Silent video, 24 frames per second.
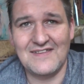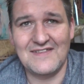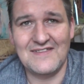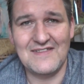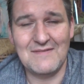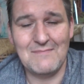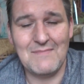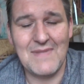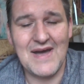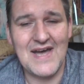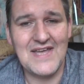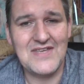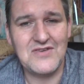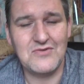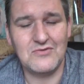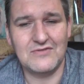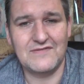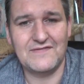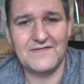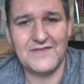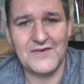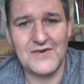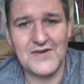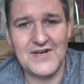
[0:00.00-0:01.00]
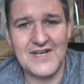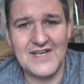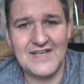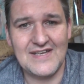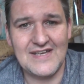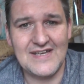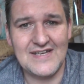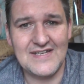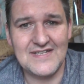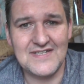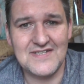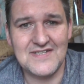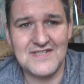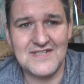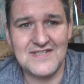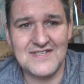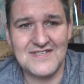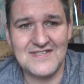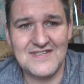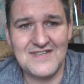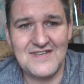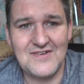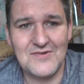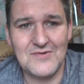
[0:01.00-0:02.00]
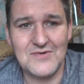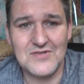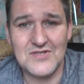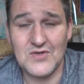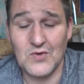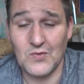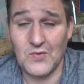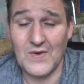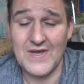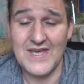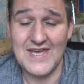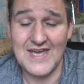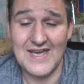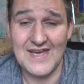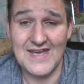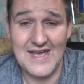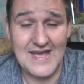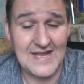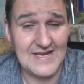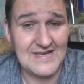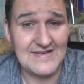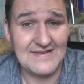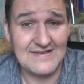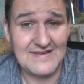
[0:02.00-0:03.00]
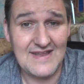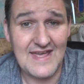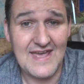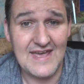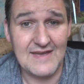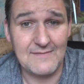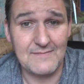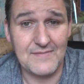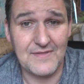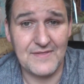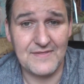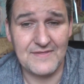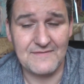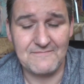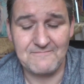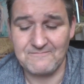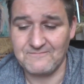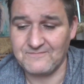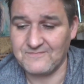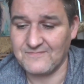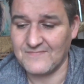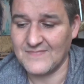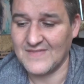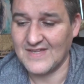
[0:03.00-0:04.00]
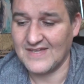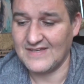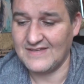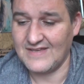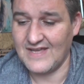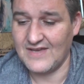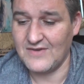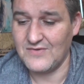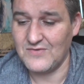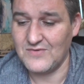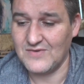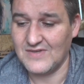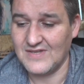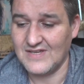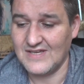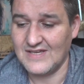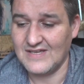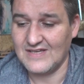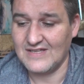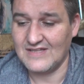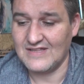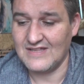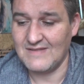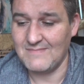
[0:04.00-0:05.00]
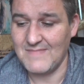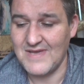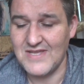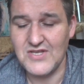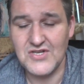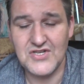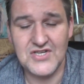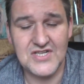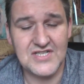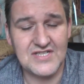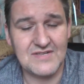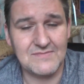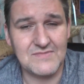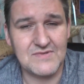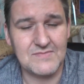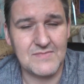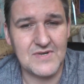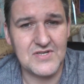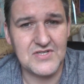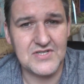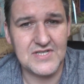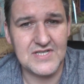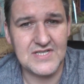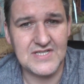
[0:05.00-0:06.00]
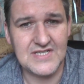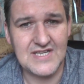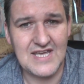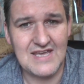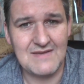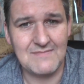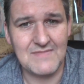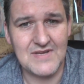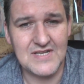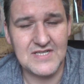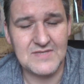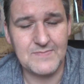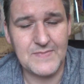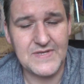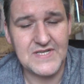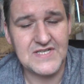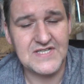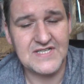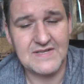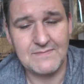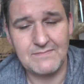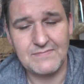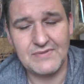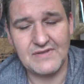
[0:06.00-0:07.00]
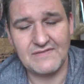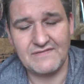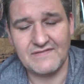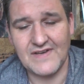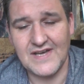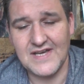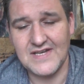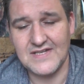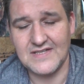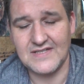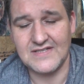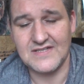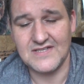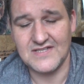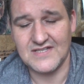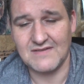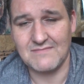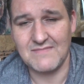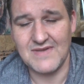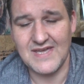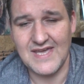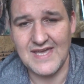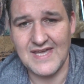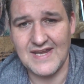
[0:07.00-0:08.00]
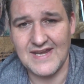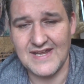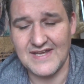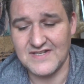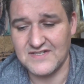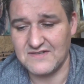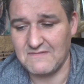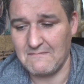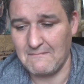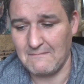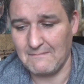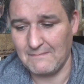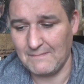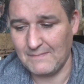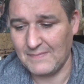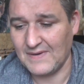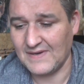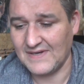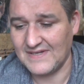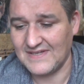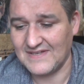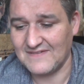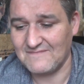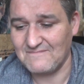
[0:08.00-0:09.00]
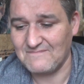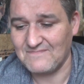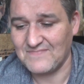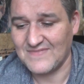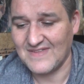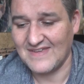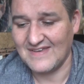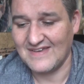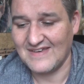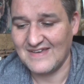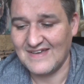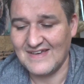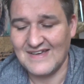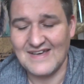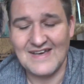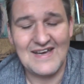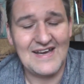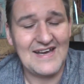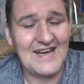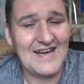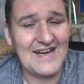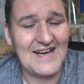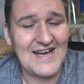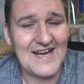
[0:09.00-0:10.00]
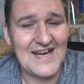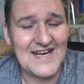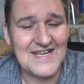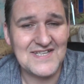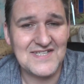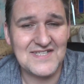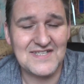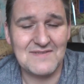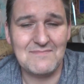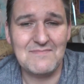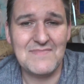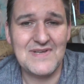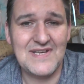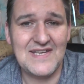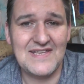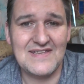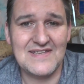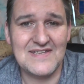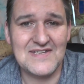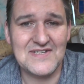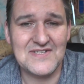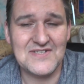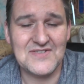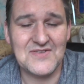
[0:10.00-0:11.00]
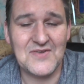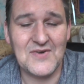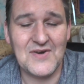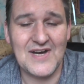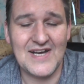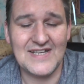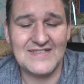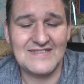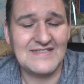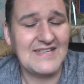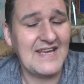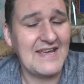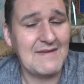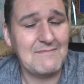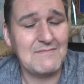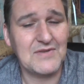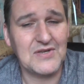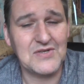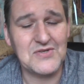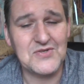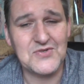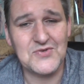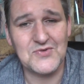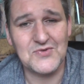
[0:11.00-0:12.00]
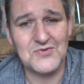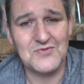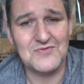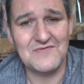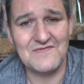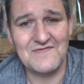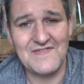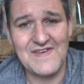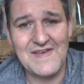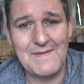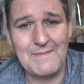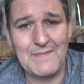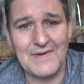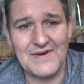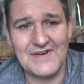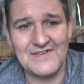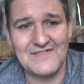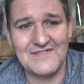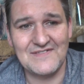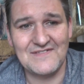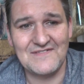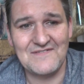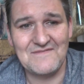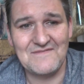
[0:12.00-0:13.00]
the manual for it is, you know, it's quite in depth. Now, the menu system is much the same. It's been simplified in some areas, but as somebody that is not a temp control vapor,